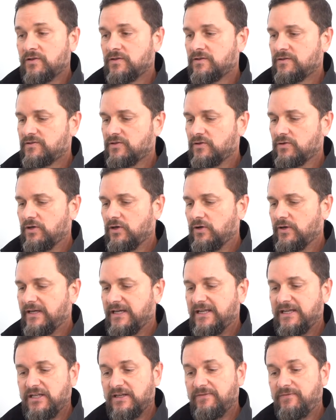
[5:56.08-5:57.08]
So go
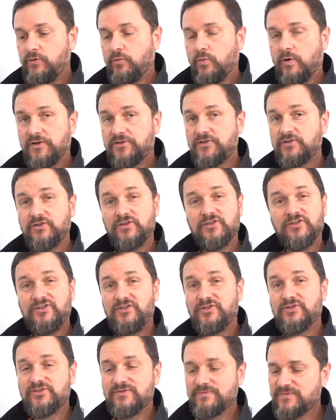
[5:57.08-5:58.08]
ahead, if you want to, you can
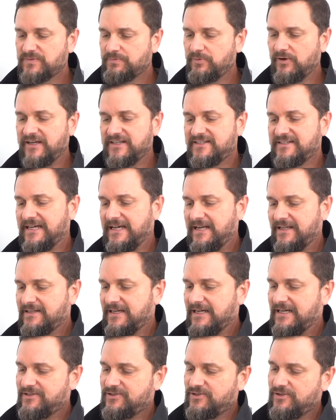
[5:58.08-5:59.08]
use some spray
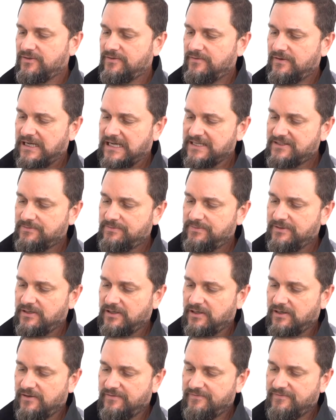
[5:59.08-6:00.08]
sanitizer as a bit
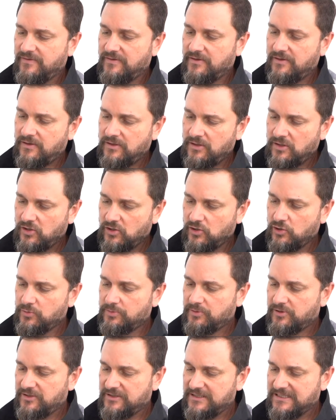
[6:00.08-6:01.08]
of
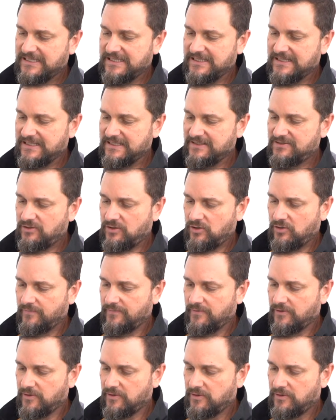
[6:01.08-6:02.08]
lubricant to get this
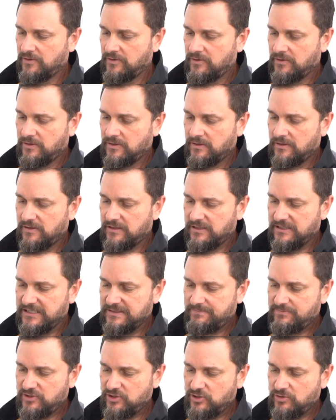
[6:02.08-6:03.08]
over the
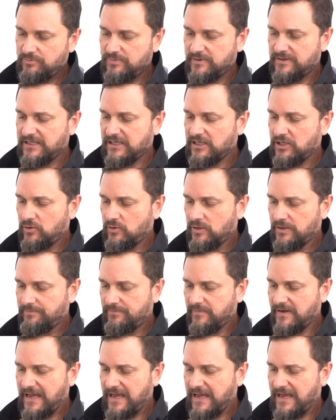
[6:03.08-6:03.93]
dip tube, but they go on